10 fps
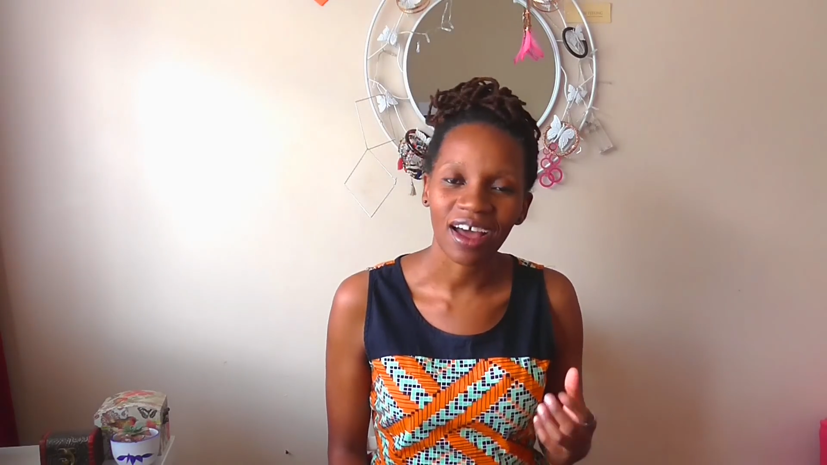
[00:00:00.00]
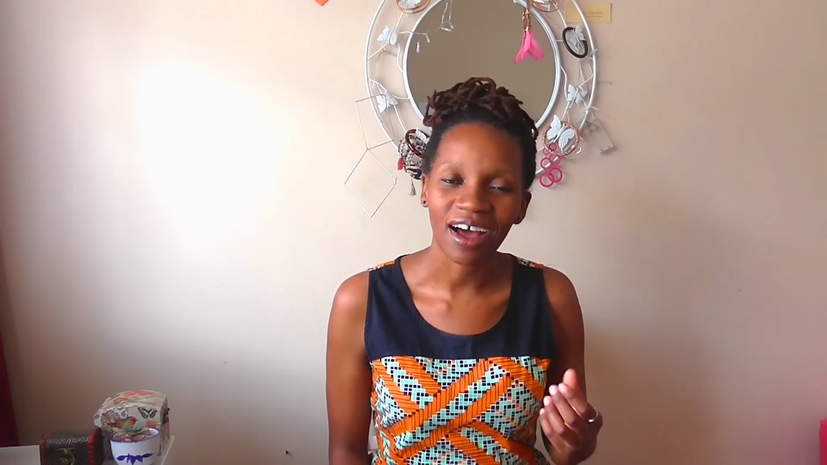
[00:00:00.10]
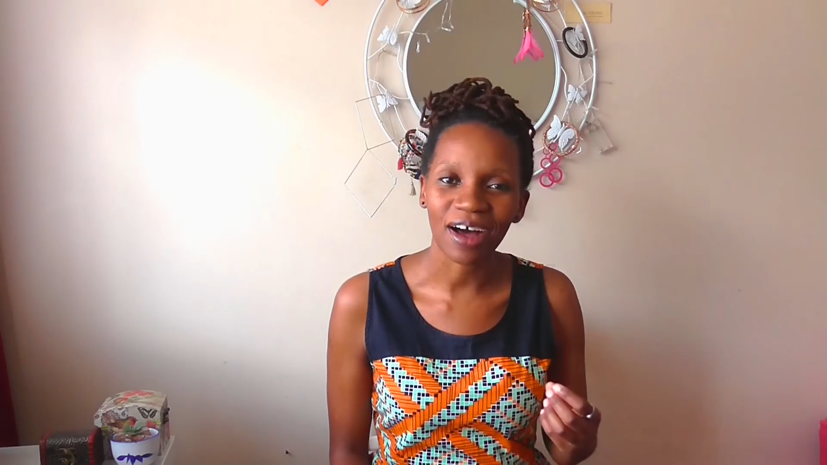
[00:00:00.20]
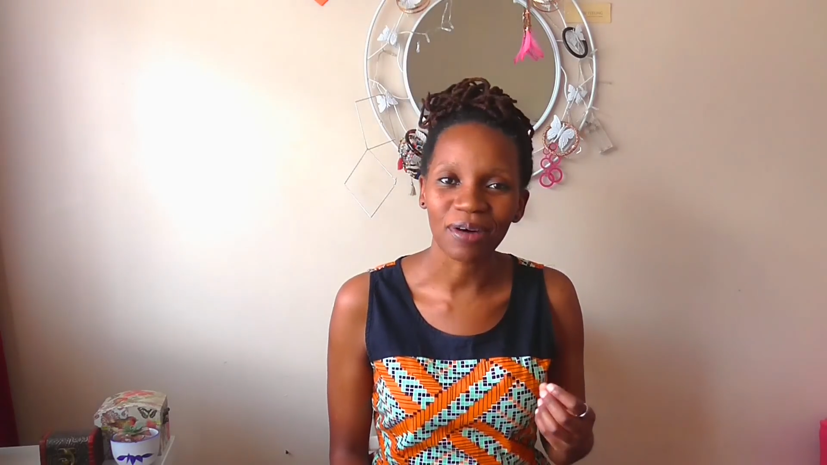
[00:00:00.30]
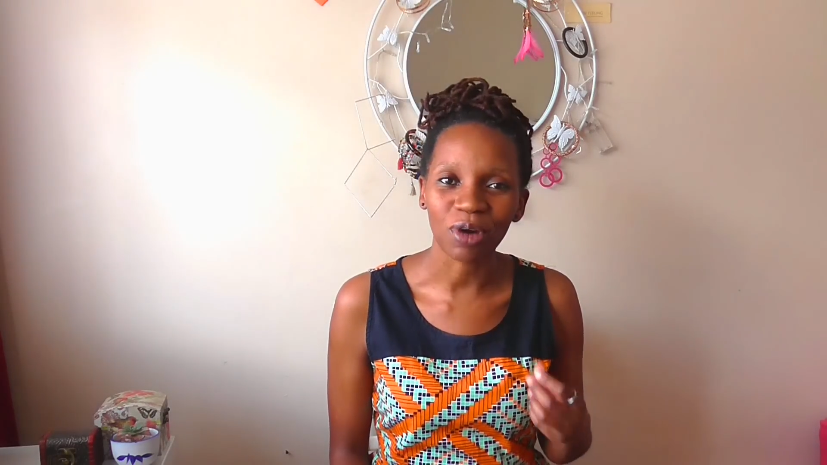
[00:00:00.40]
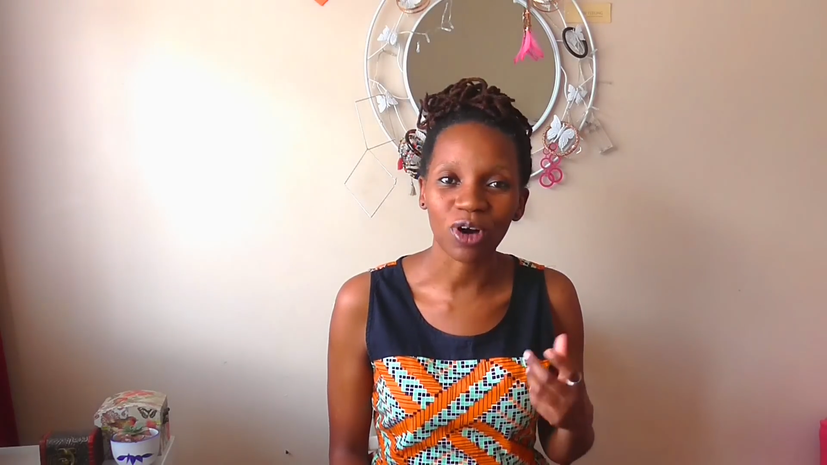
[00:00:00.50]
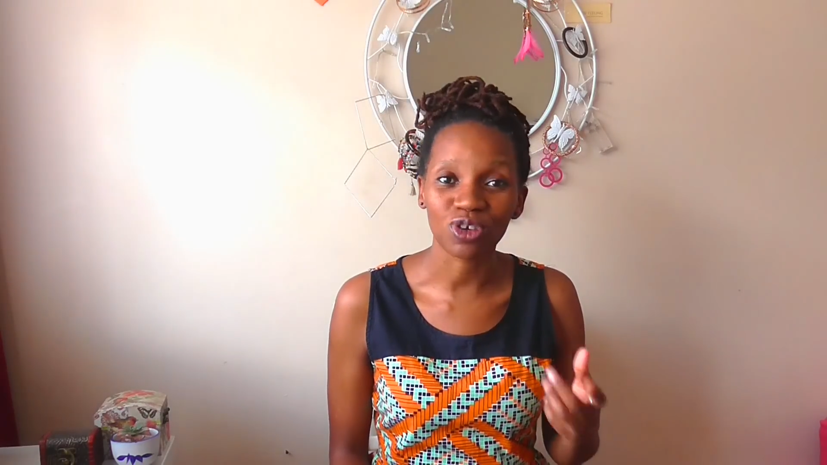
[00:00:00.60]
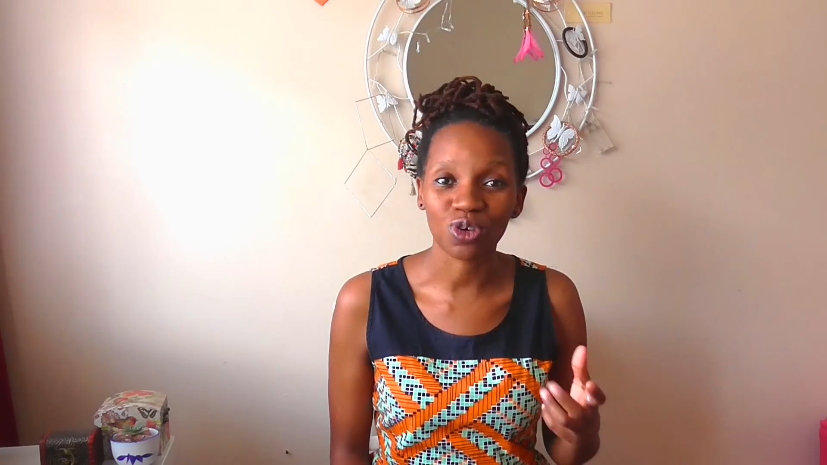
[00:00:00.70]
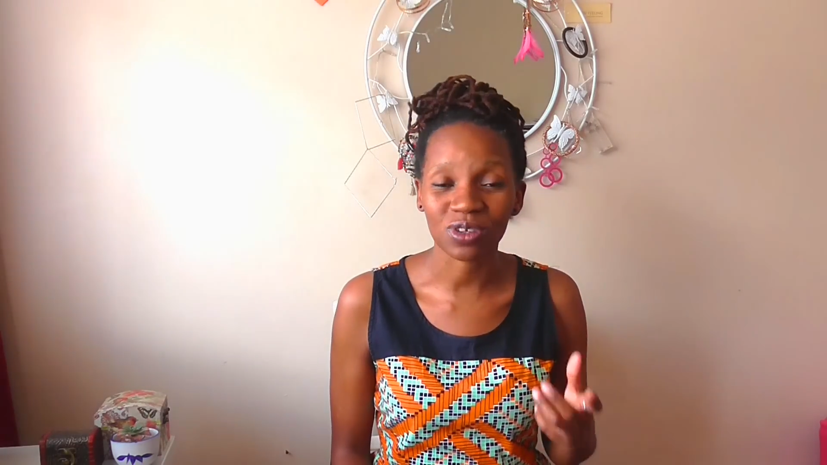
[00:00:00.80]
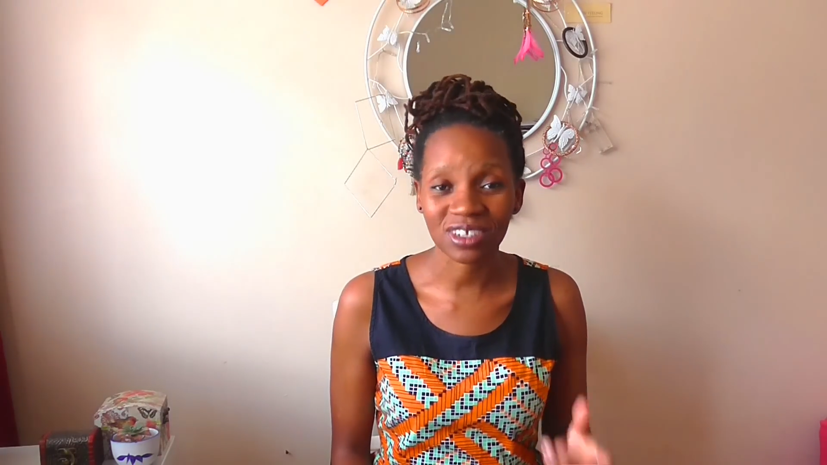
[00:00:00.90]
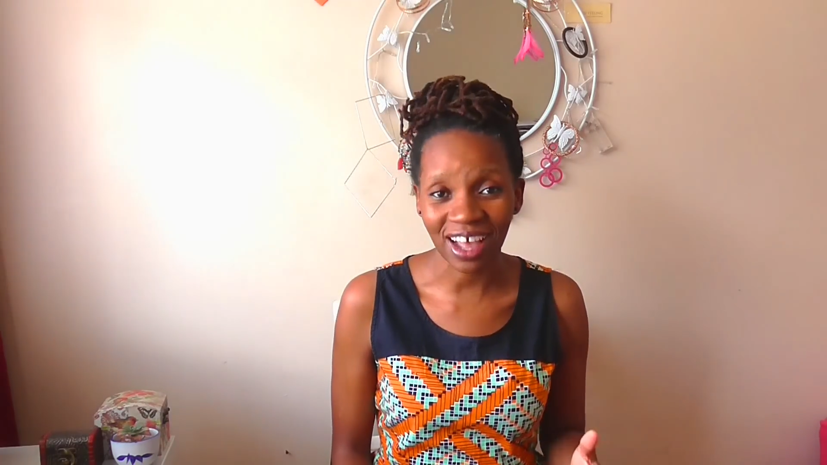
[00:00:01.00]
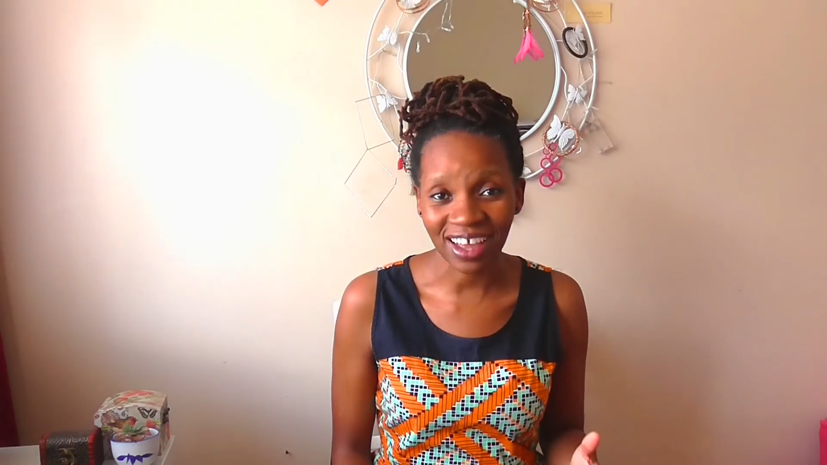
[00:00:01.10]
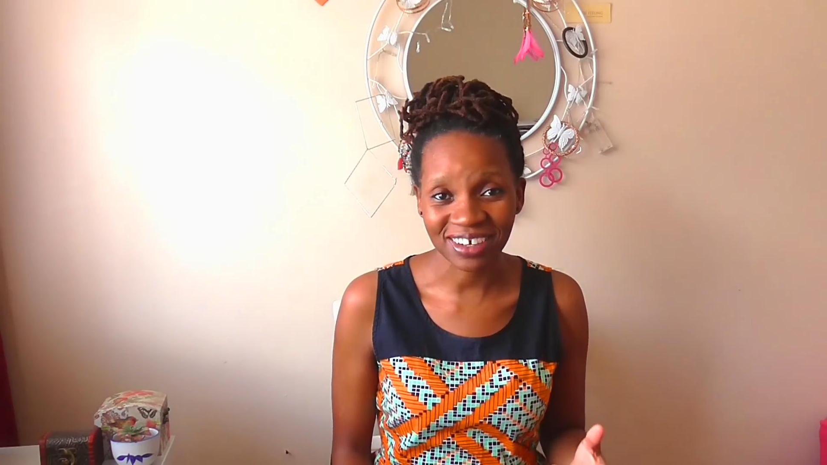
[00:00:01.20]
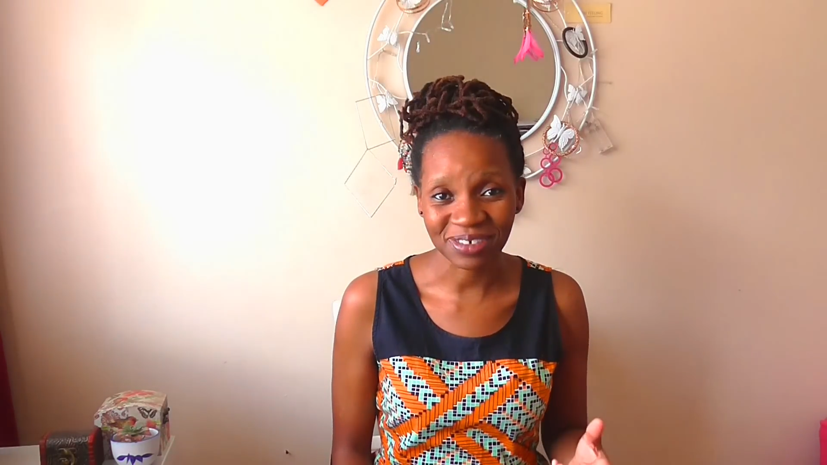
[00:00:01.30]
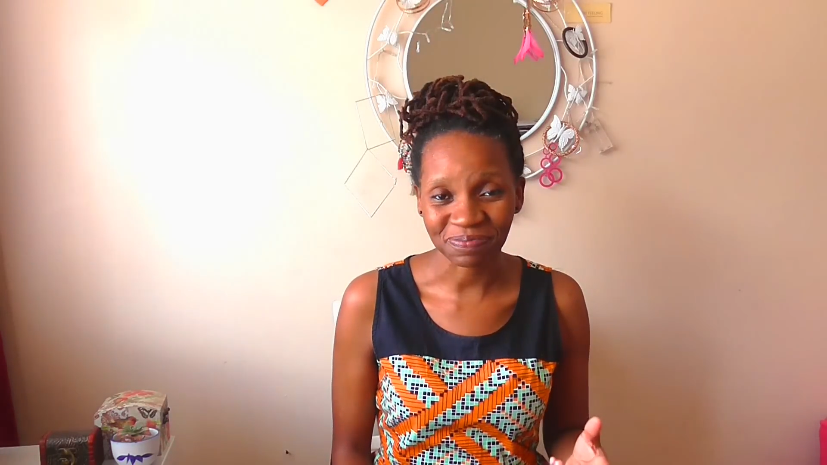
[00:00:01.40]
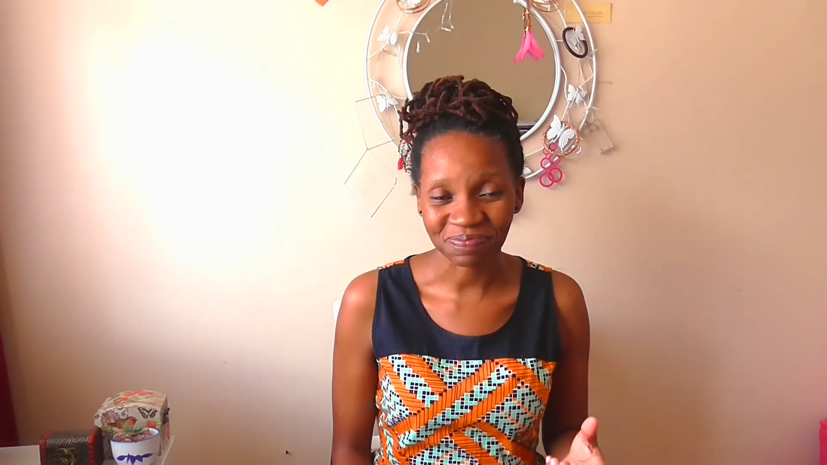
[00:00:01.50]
um, on your side